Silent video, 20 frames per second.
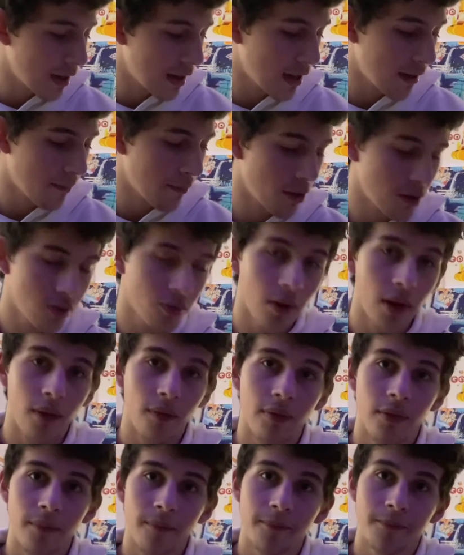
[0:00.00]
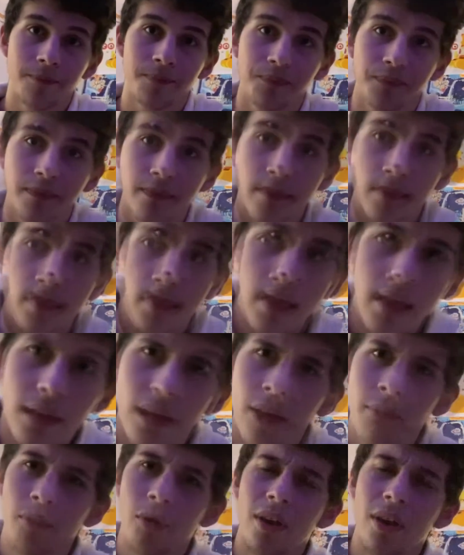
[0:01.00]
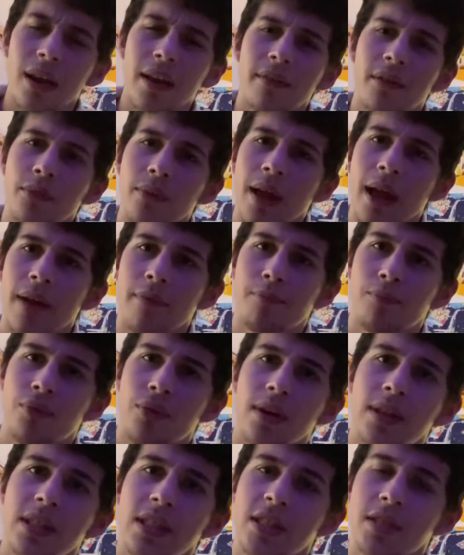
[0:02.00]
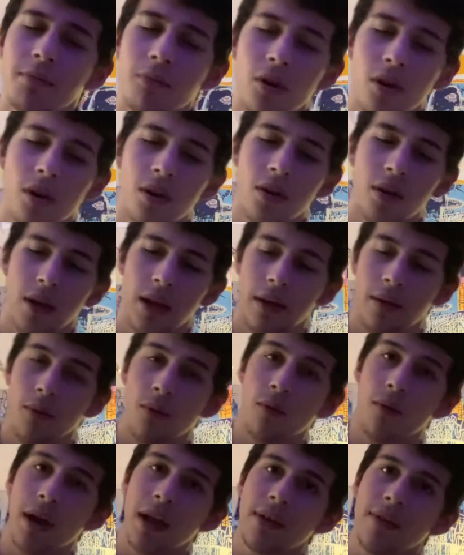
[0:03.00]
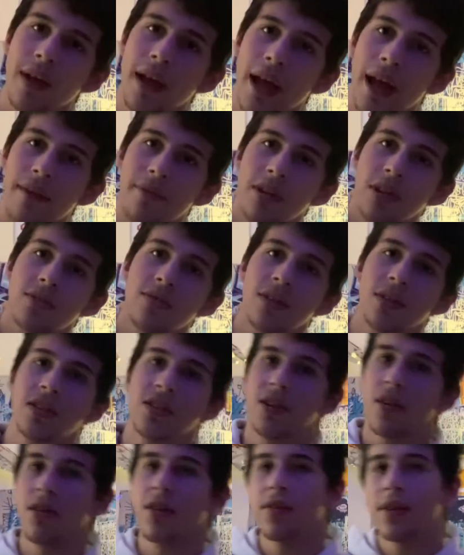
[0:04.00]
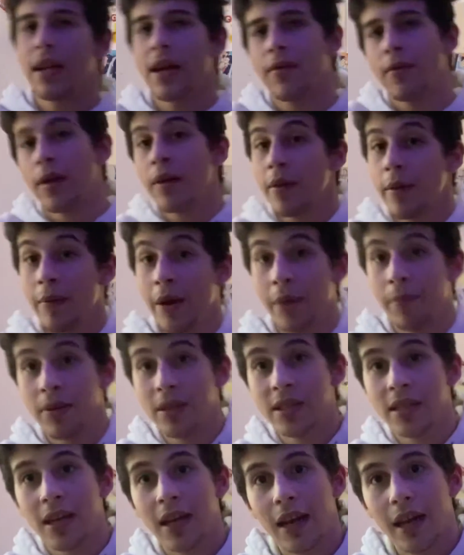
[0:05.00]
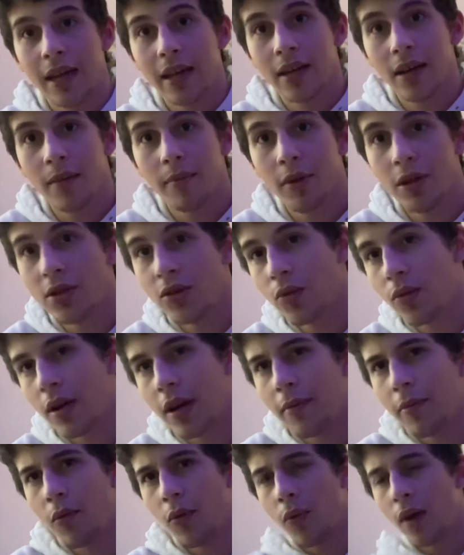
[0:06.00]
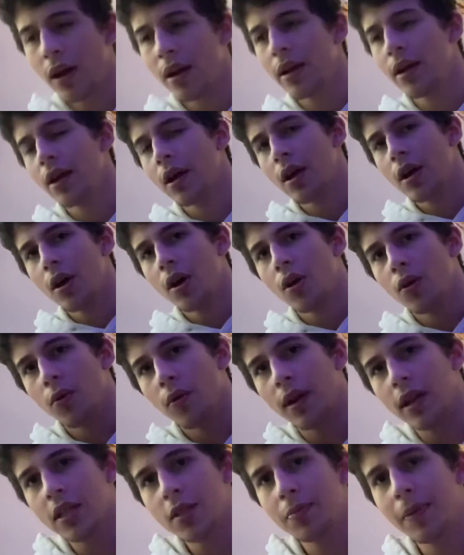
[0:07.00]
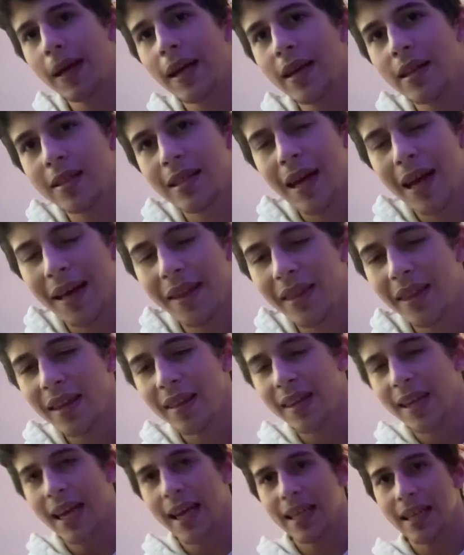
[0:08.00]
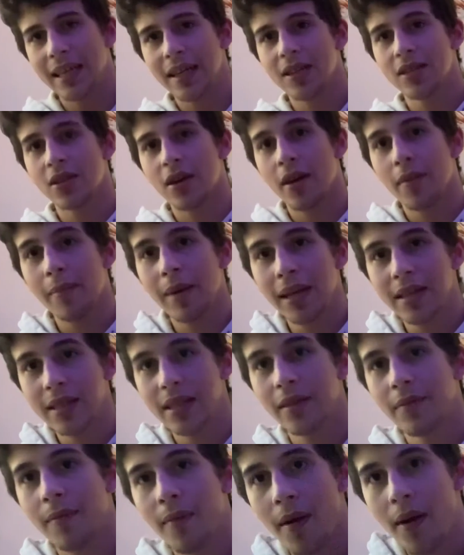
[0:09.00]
number 12. And number 11, we have Princess Mononoke. Why do I have this one so low down and everybody puts it at number 2 or number 1? Well, it's because I think the ideas are amazing,